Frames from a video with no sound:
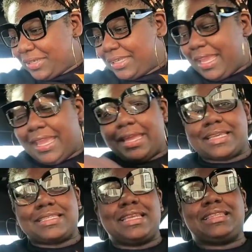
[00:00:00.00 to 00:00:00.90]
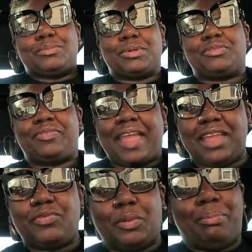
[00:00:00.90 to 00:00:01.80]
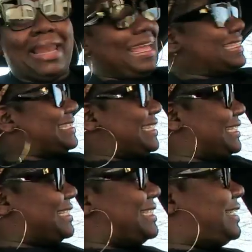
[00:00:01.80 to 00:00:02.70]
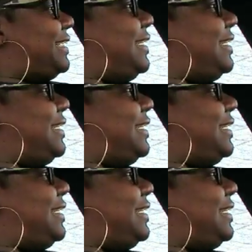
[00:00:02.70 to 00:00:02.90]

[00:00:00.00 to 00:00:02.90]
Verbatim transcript: Yes, nothing but favor, blessings.